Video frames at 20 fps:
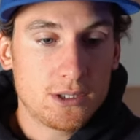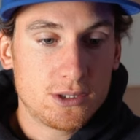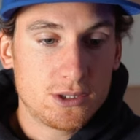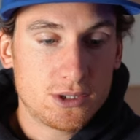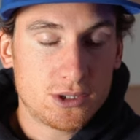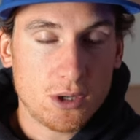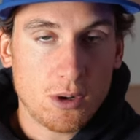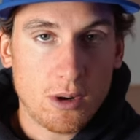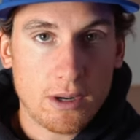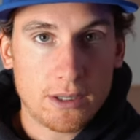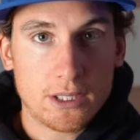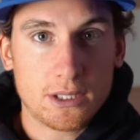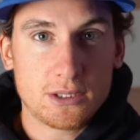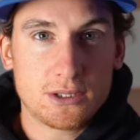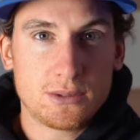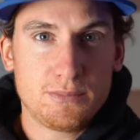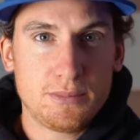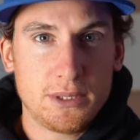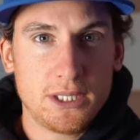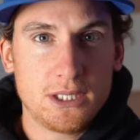So I'm gonna
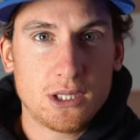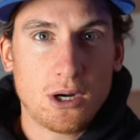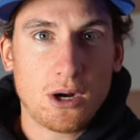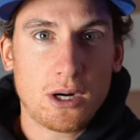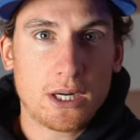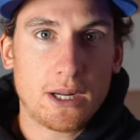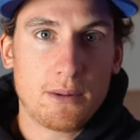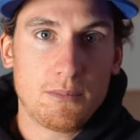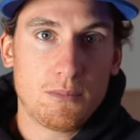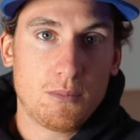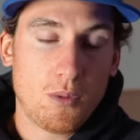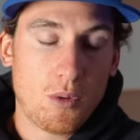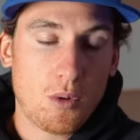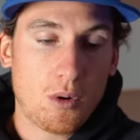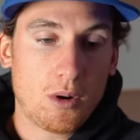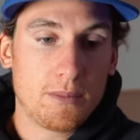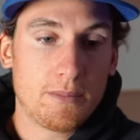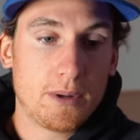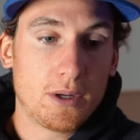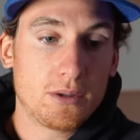be talking
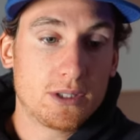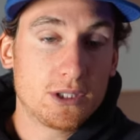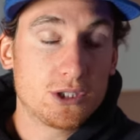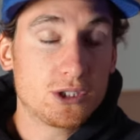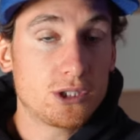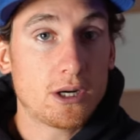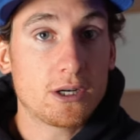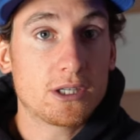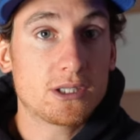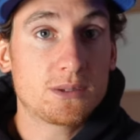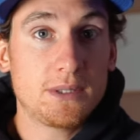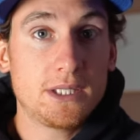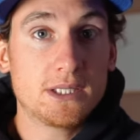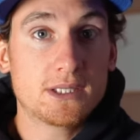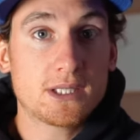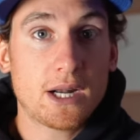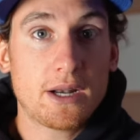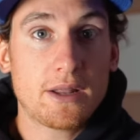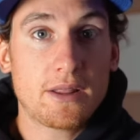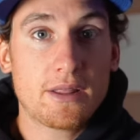more about the shutter speed
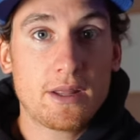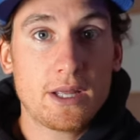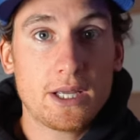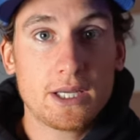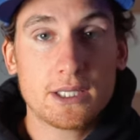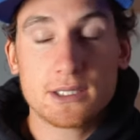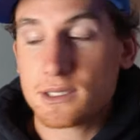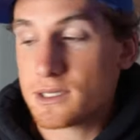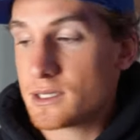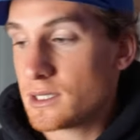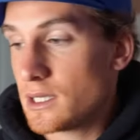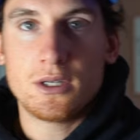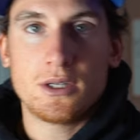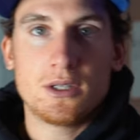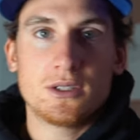side of things.